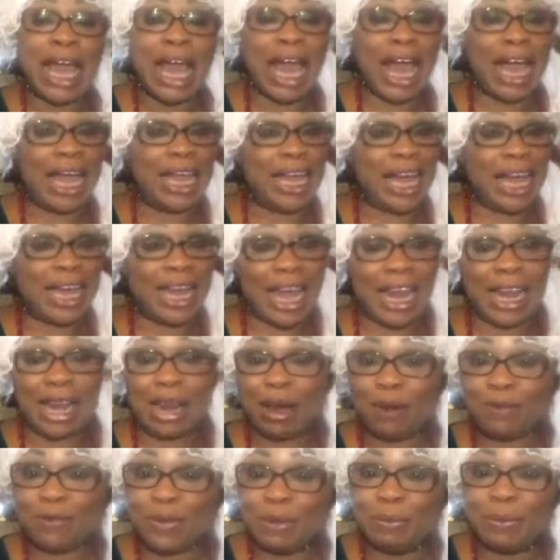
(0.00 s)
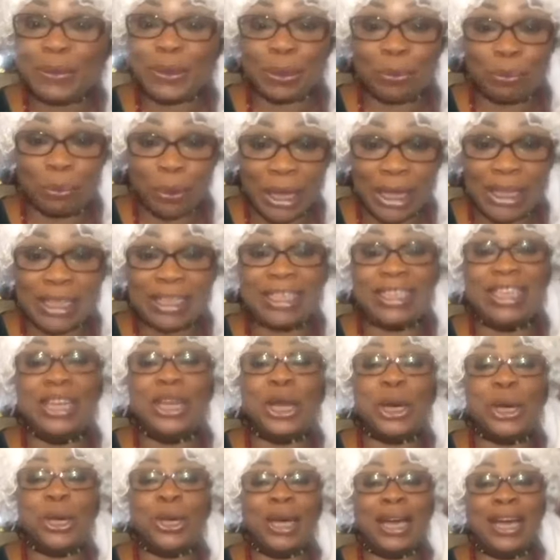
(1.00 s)
I love him to bits,
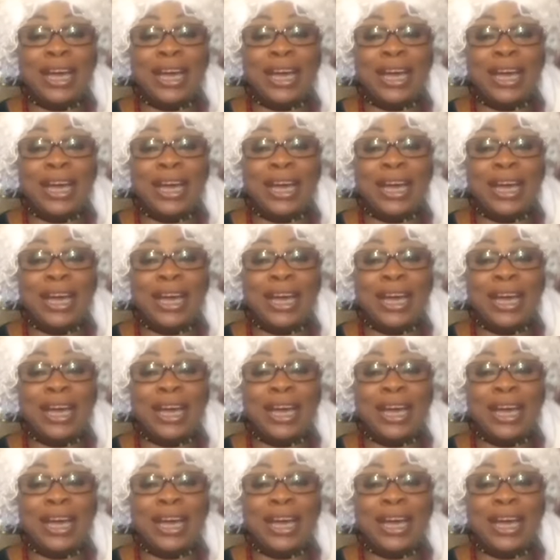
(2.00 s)
you know,